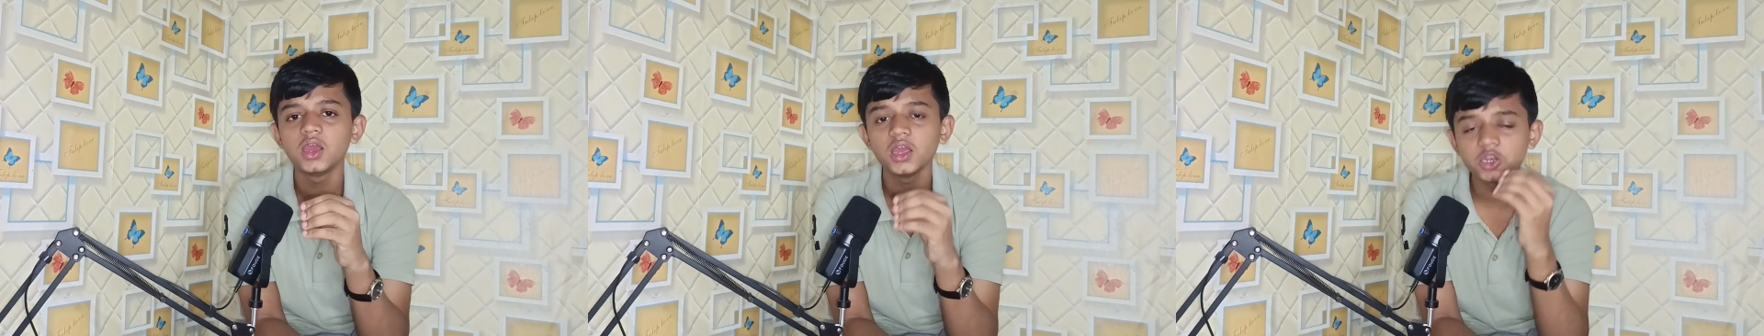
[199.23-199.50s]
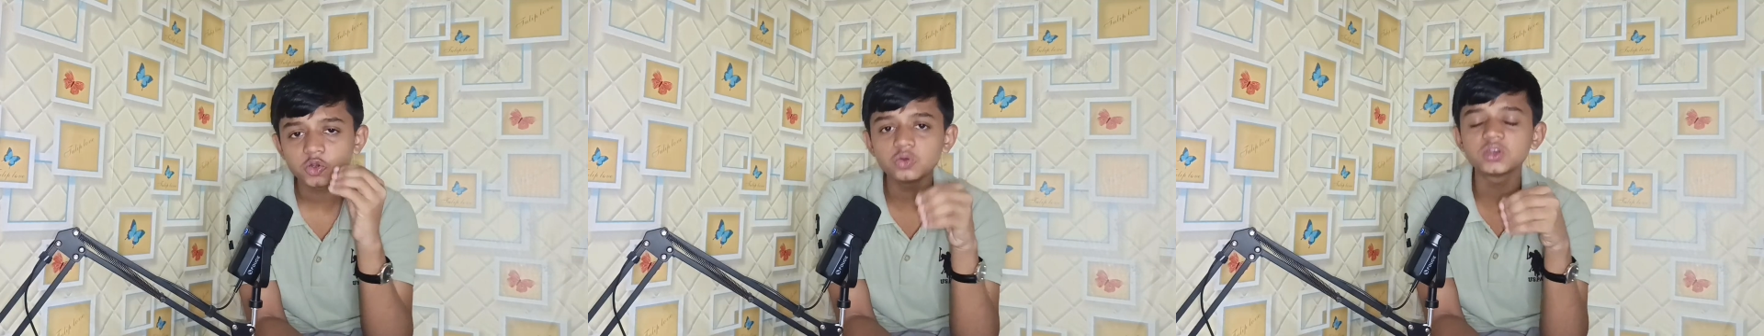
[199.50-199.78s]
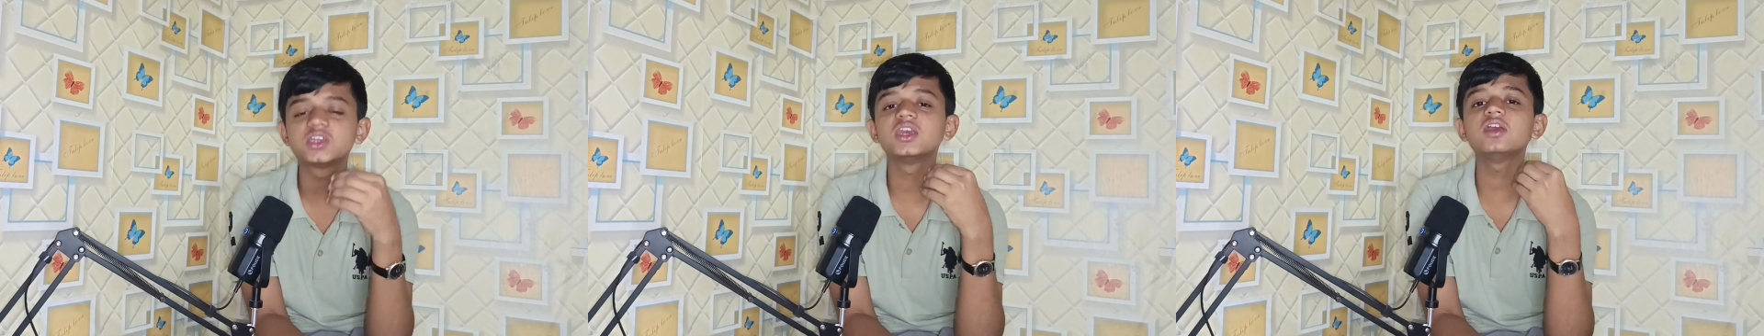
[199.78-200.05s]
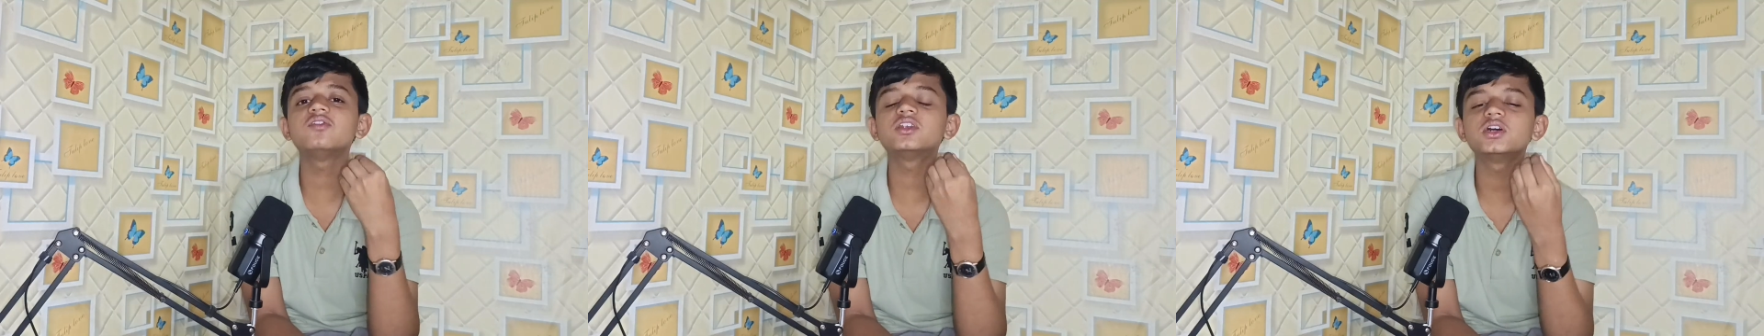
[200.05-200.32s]
is to
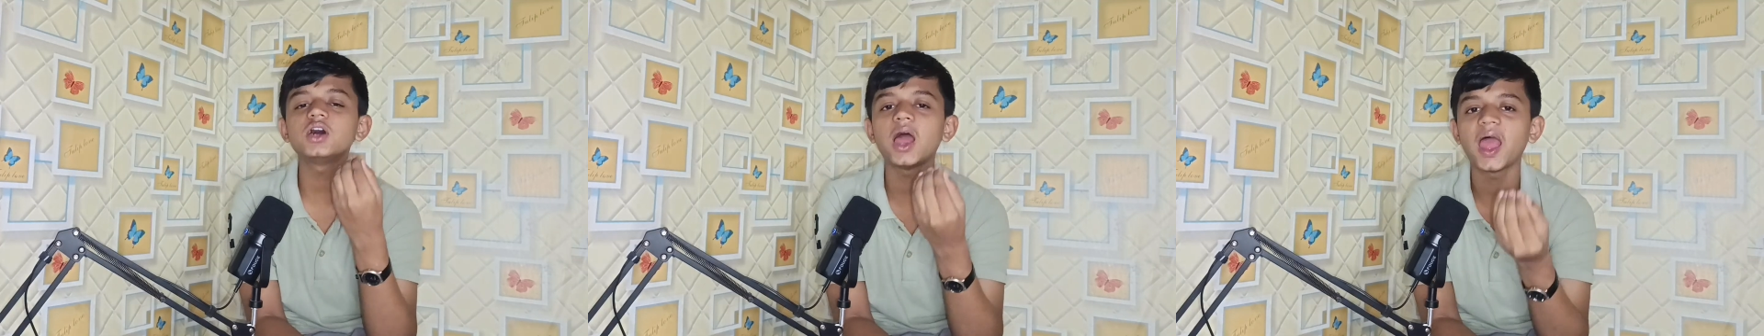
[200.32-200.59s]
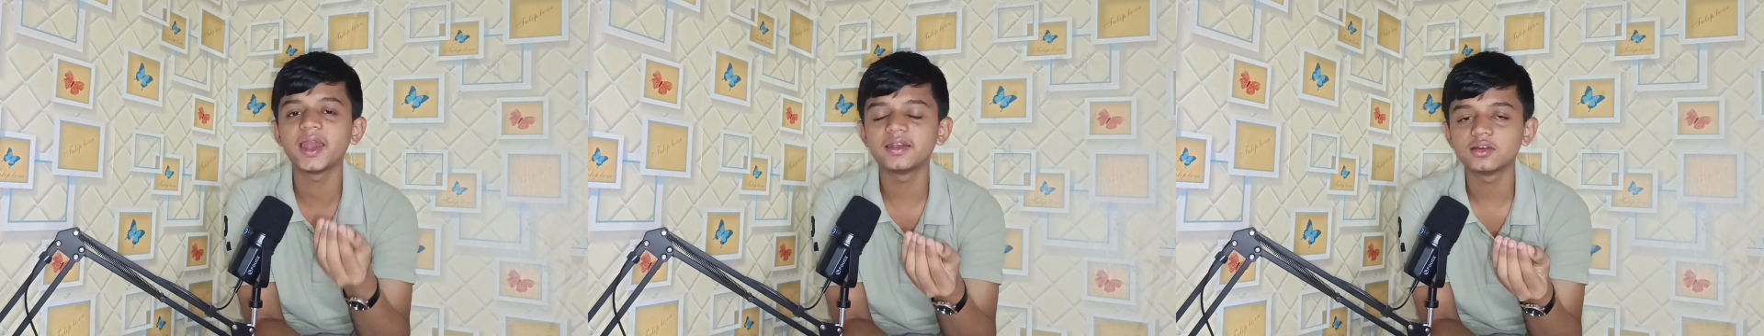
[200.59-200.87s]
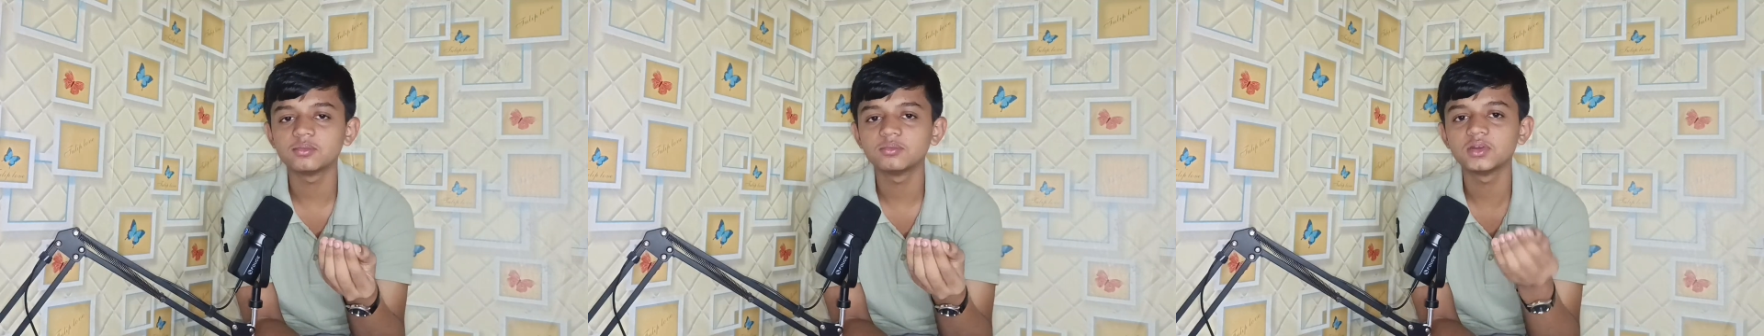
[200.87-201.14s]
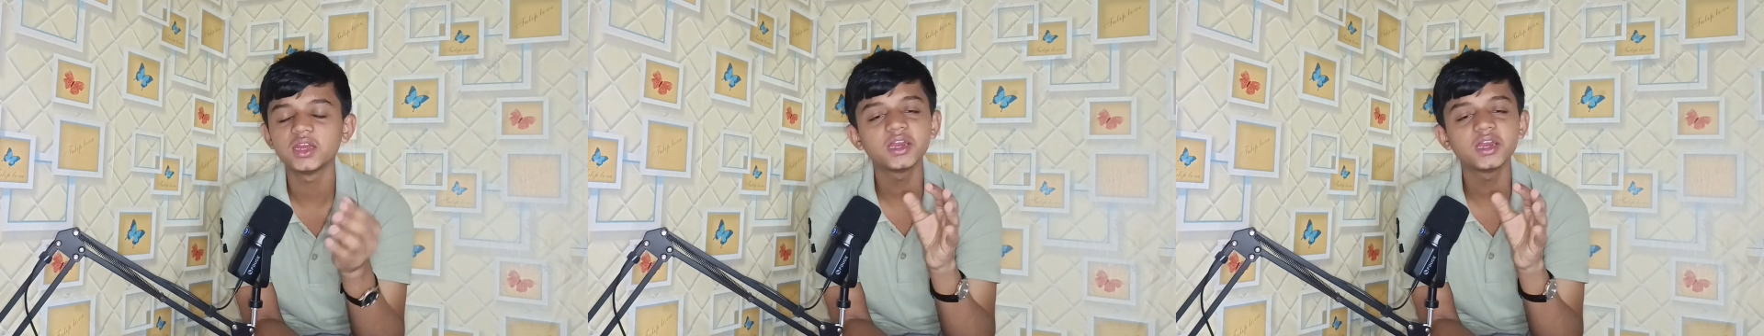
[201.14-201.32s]
give the atom